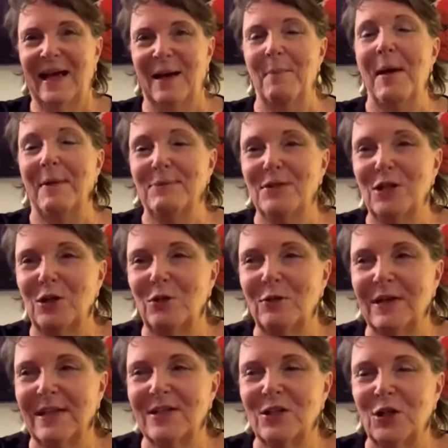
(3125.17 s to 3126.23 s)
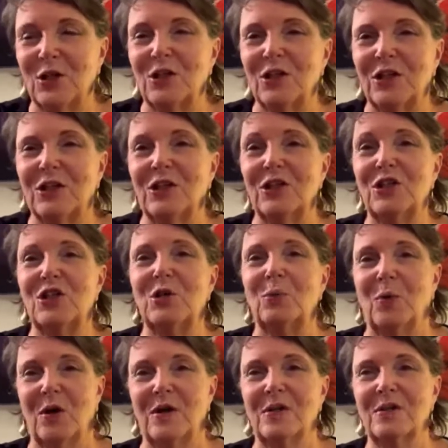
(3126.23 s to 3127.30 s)
I'm absolutely certain that she
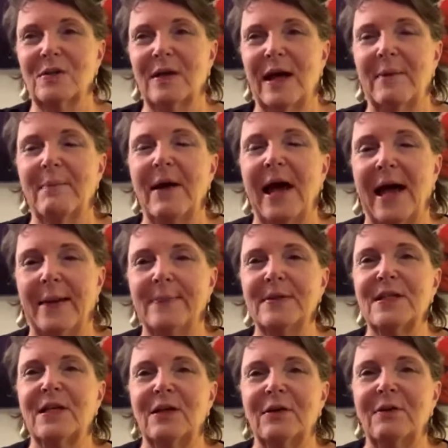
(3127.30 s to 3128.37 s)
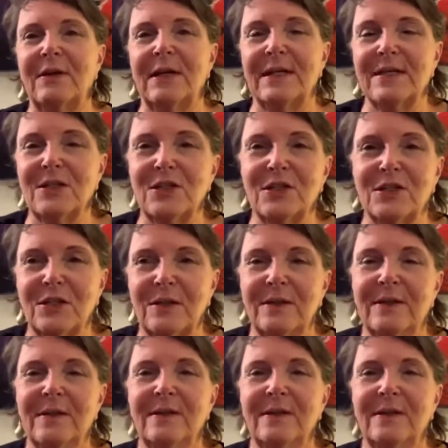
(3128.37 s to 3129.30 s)
was. I'm absolutely certain.